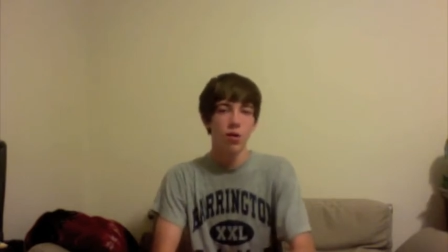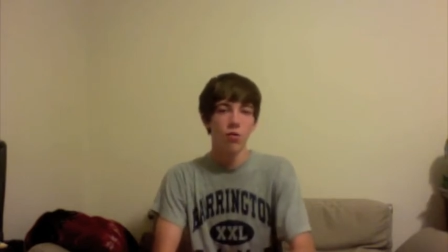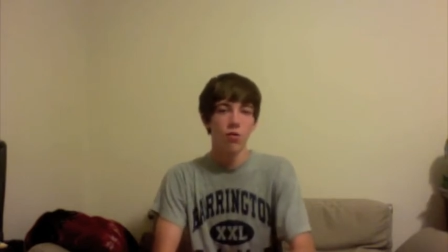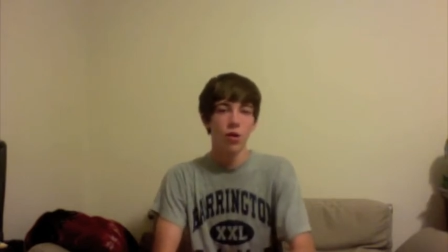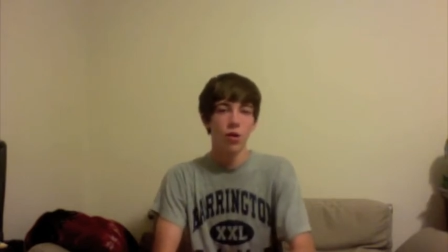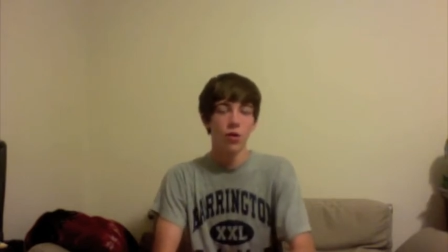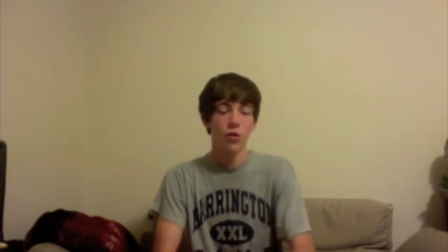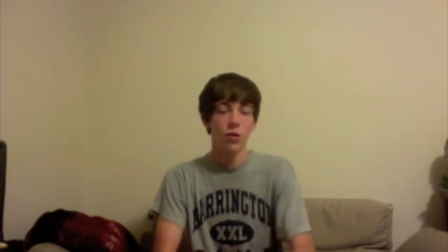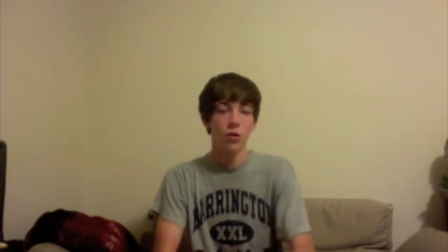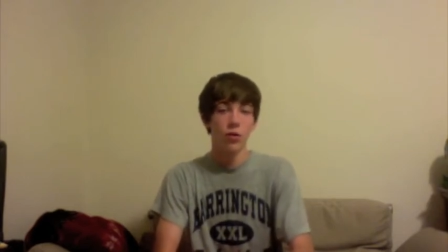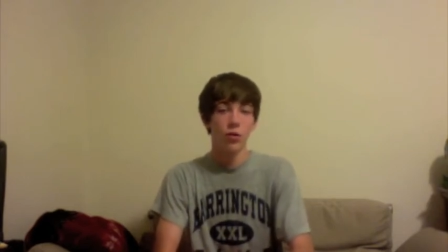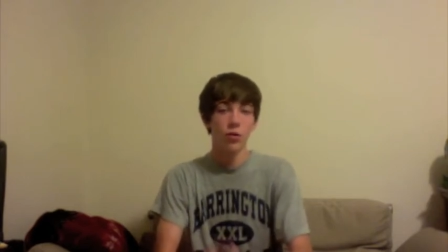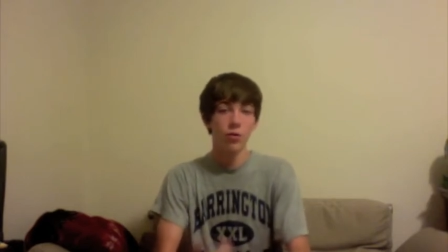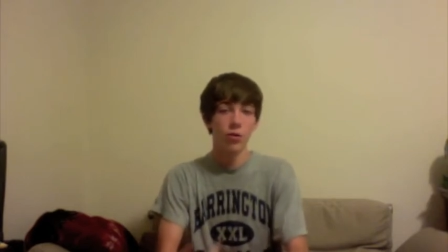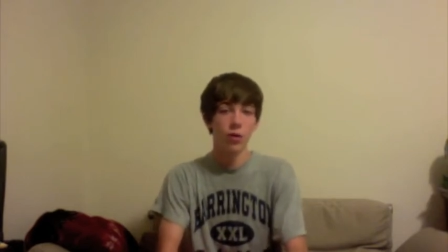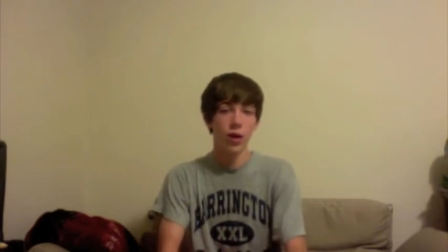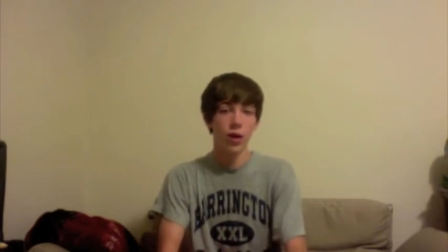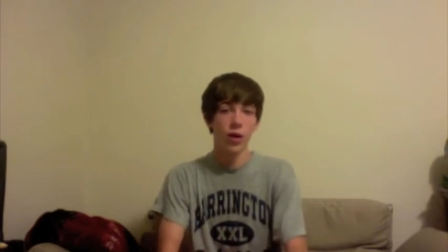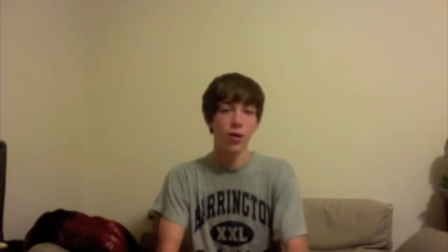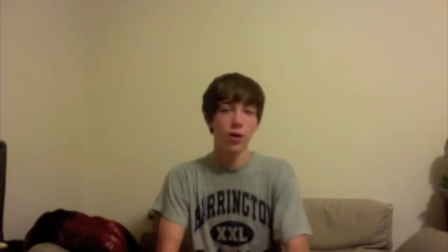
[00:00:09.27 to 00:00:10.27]
For those of you who
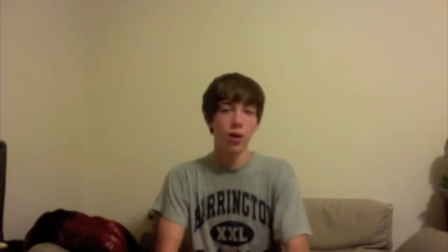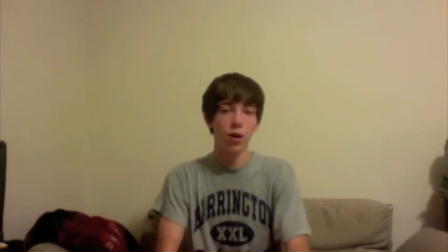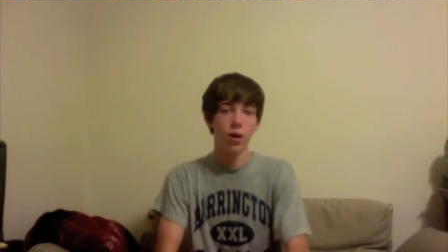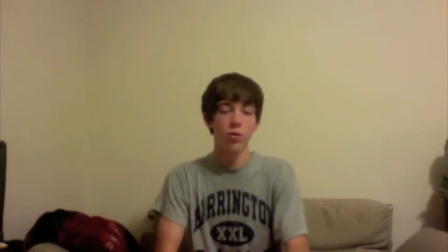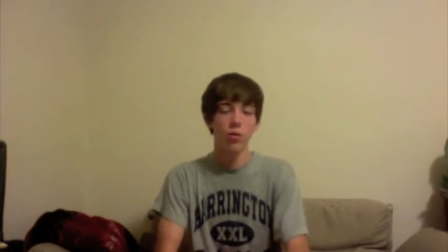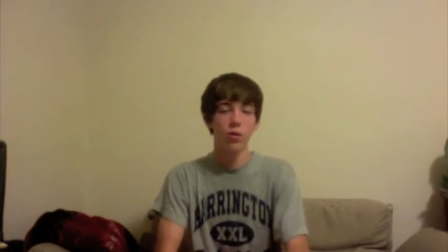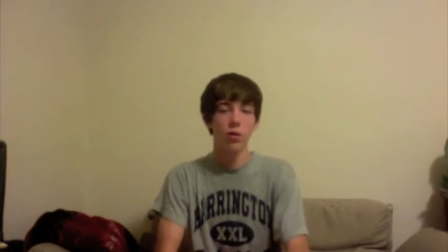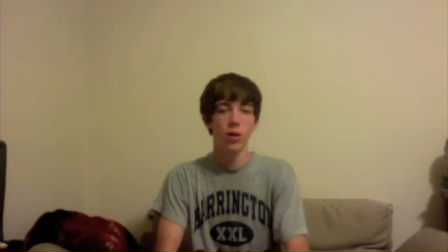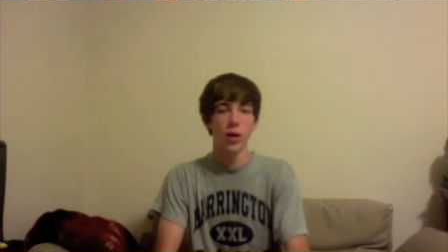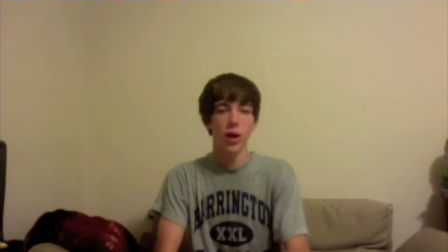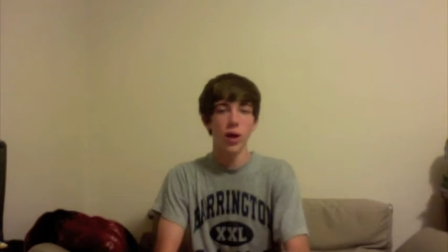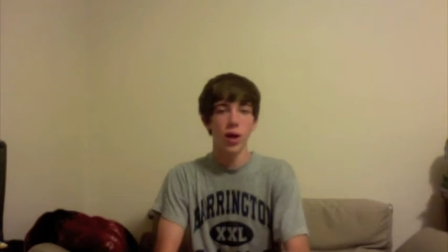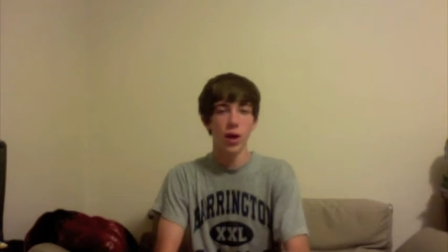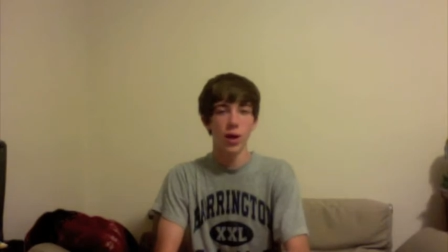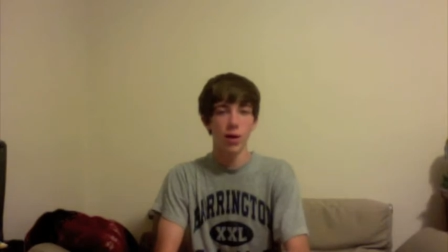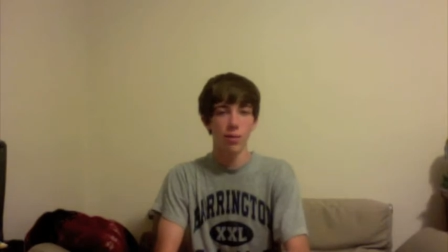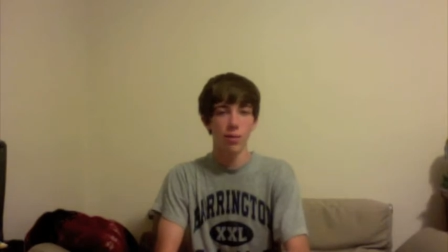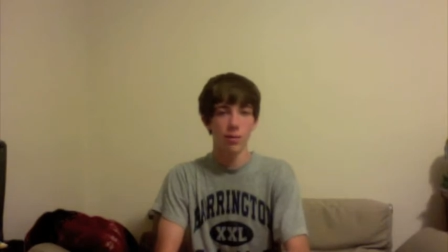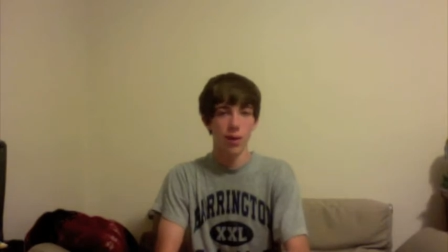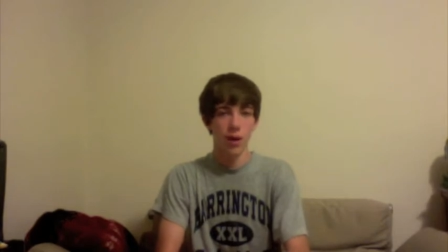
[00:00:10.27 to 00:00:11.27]
do not know,
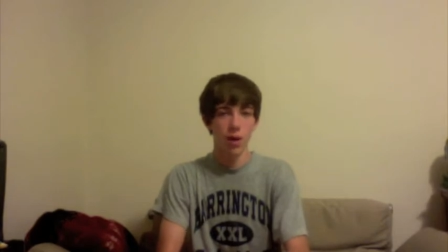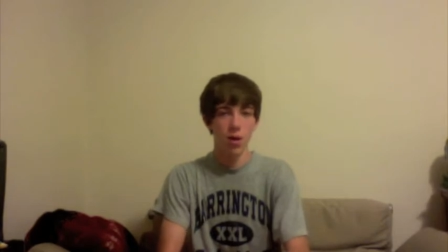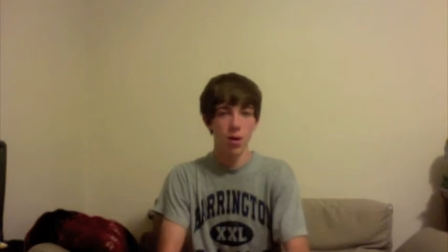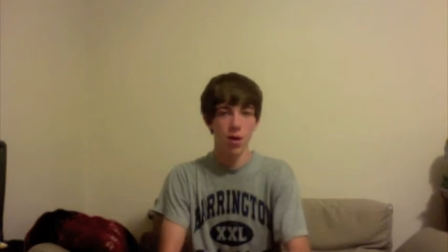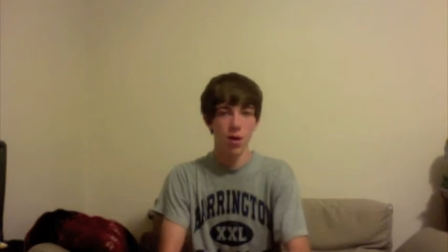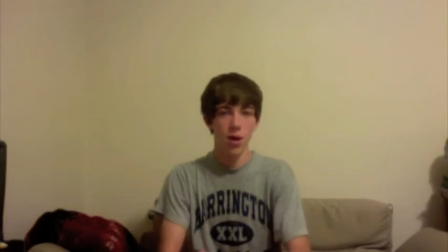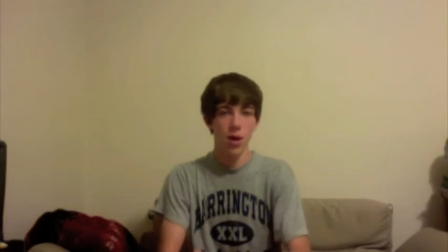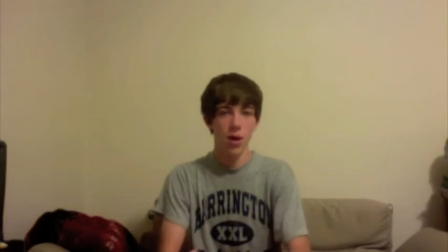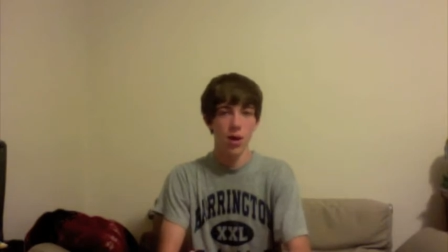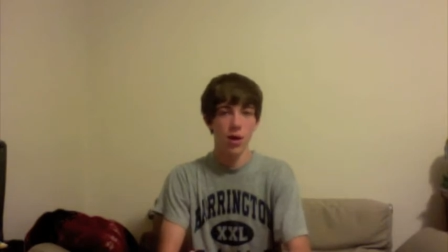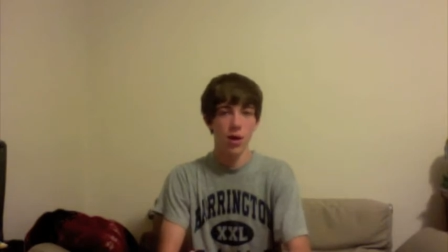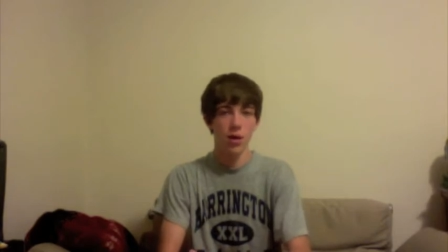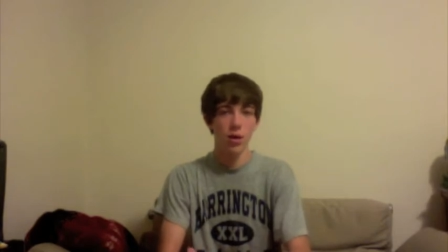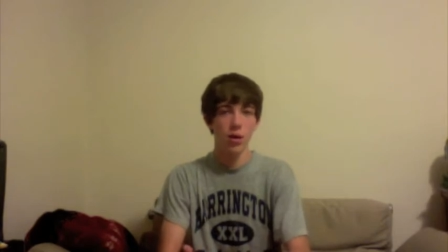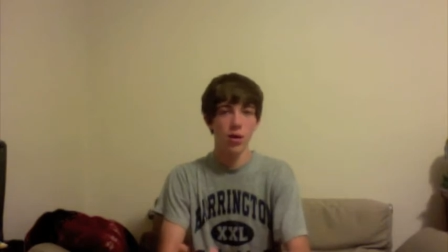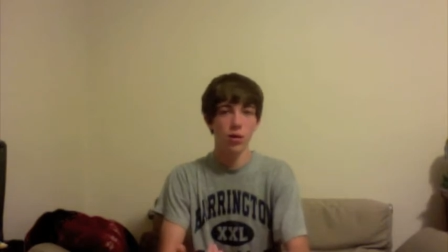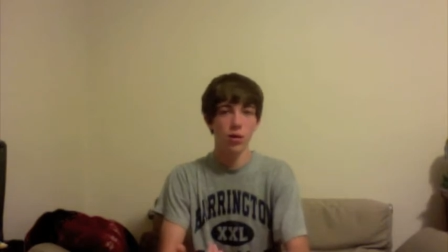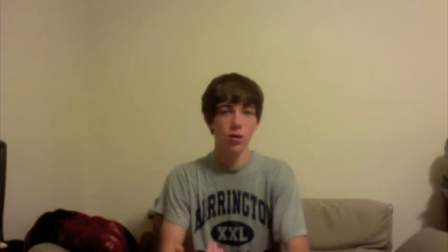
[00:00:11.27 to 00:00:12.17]
I am now a